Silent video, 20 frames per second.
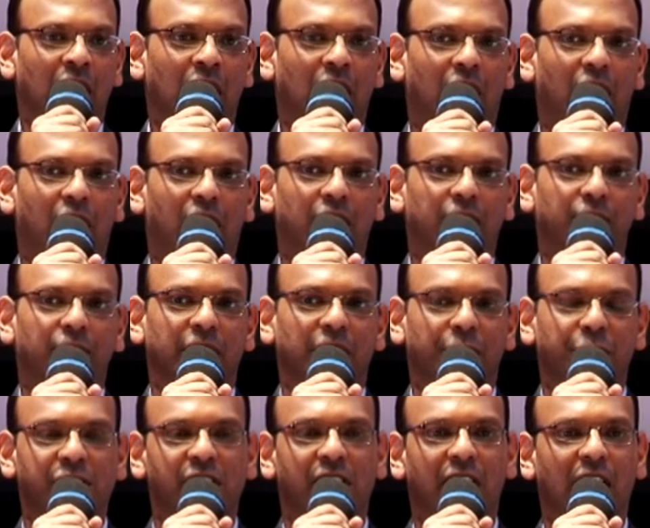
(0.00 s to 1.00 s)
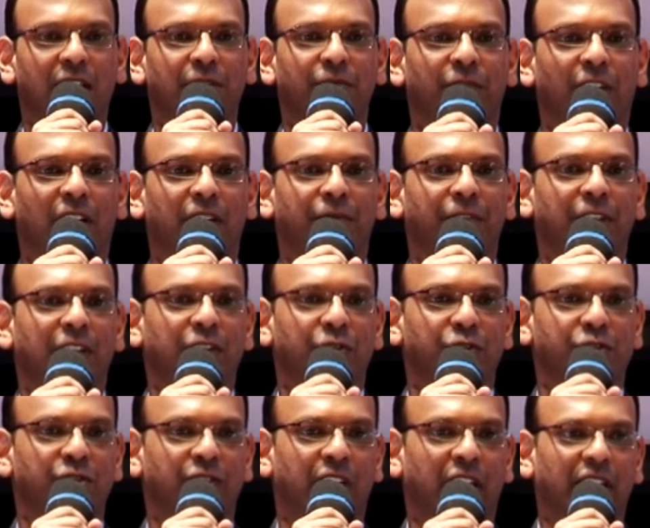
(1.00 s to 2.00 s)
There was a time when we
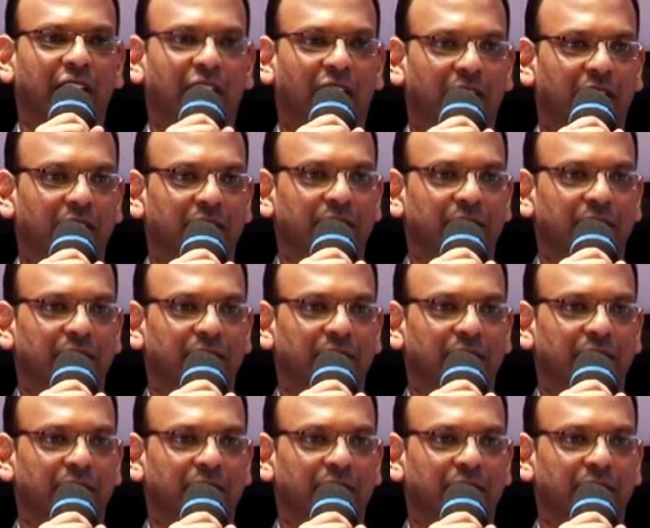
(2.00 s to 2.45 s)
used to think that